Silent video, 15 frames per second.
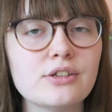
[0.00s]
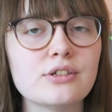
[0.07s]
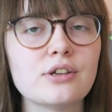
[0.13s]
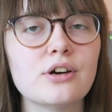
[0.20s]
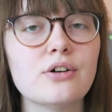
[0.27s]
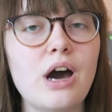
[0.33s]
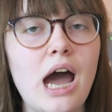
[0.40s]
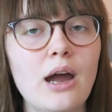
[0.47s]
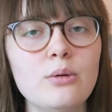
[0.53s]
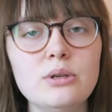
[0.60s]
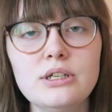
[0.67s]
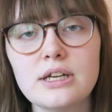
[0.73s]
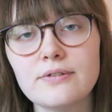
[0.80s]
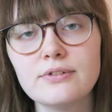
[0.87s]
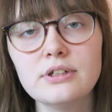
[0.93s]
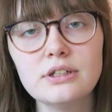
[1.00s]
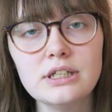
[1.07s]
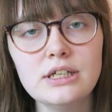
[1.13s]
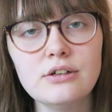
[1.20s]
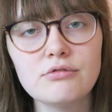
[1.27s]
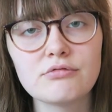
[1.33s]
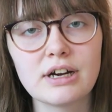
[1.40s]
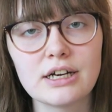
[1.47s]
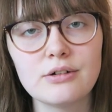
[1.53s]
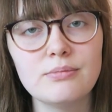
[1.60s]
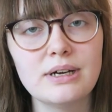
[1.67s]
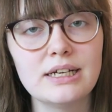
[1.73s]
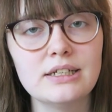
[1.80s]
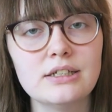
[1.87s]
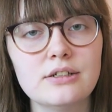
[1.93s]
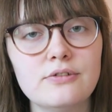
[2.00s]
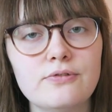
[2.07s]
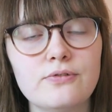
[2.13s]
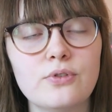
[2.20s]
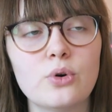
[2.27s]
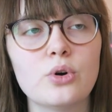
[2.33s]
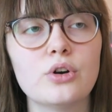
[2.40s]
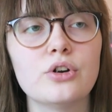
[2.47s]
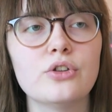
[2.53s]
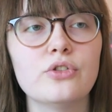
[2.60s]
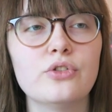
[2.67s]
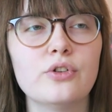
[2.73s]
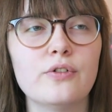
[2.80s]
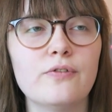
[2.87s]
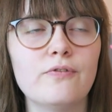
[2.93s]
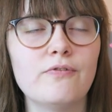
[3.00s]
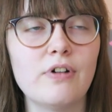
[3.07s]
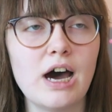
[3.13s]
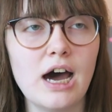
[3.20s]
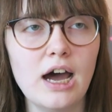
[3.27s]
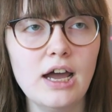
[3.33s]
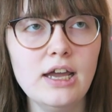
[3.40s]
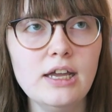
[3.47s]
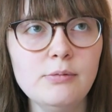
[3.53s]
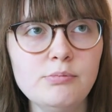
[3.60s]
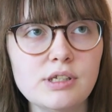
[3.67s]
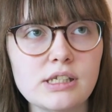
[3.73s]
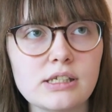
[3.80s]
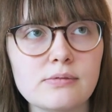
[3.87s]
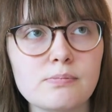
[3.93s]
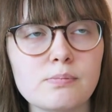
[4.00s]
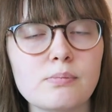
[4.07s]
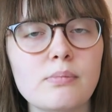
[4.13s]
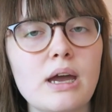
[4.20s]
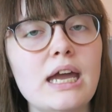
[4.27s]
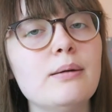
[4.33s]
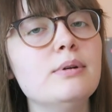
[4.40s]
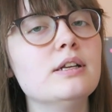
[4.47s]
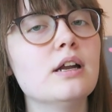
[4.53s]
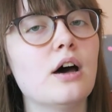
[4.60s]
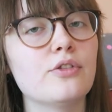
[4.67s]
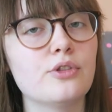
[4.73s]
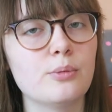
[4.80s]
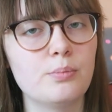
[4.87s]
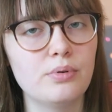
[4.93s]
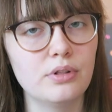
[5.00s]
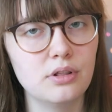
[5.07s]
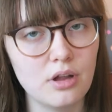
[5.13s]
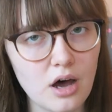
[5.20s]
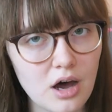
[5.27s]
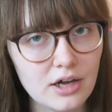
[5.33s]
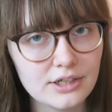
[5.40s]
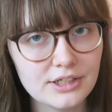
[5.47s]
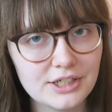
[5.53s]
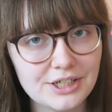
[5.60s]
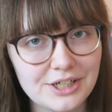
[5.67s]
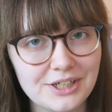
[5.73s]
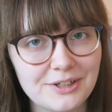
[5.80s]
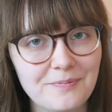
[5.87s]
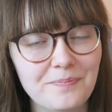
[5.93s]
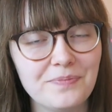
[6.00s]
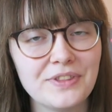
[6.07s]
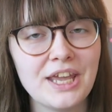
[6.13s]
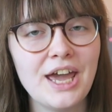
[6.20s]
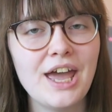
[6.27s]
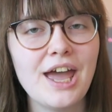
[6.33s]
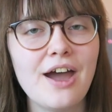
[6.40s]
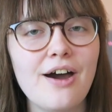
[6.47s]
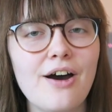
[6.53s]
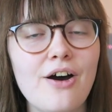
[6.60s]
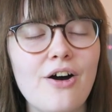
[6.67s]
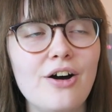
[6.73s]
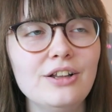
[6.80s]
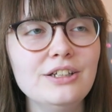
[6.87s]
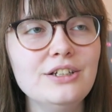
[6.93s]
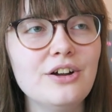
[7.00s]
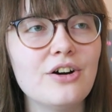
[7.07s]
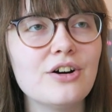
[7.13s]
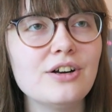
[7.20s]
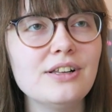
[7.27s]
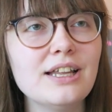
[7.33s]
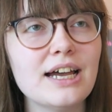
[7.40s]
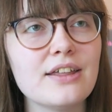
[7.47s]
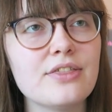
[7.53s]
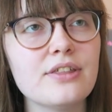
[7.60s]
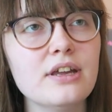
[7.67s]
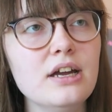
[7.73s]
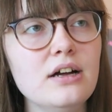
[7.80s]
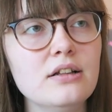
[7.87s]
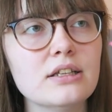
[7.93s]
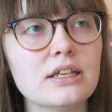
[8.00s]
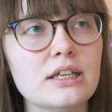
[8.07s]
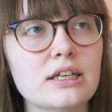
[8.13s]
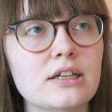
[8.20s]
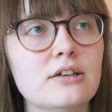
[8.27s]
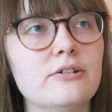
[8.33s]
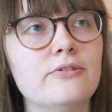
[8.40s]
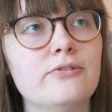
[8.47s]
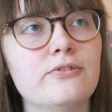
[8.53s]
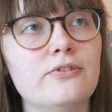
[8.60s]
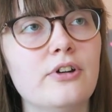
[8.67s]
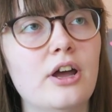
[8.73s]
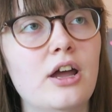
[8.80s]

So I would definitely recommend it for the vibes, maybe not the plot. All in all, I think I'll give